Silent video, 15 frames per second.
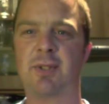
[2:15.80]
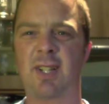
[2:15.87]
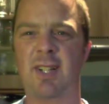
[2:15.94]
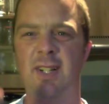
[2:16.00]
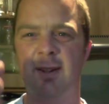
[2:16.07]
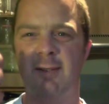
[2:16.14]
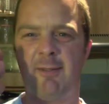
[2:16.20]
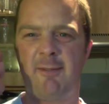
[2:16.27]
of
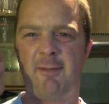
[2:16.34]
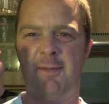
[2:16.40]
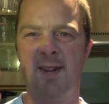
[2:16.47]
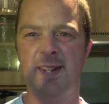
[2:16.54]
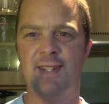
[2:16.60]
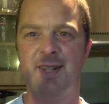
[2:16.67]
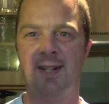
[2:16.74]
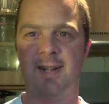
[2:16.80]
kind of
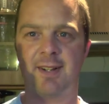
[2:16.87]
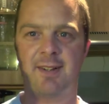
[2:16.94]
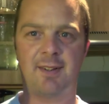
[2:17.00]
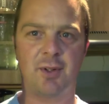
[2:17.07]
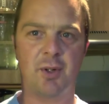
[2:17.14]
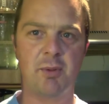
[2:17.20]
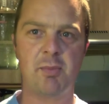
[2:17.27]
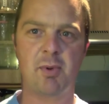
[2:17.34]
fizzing,
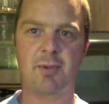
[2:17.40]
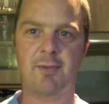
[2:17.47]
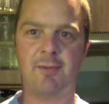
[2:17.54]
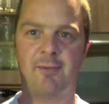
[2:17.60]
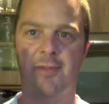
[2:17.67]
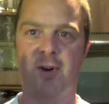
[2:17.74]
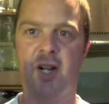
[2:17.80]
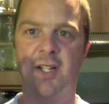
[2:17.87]
almost
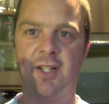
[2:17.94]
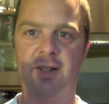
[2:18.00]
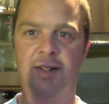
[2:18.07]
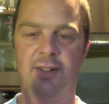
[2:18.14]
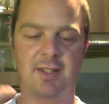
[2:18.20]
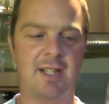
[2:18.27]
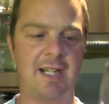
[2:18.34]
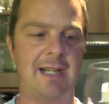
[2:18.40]

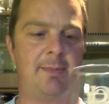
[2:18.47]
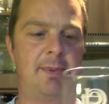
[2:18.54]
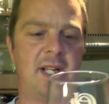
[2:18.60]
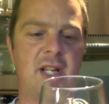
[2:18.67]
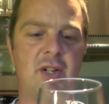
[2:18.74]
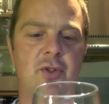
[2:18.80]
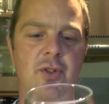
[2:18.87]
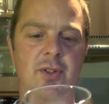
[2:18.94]
violent
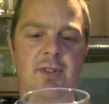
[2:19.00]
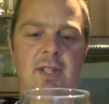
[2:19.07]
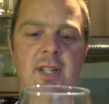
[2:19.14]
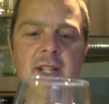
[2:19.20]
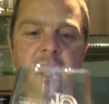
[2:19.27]
carbonation.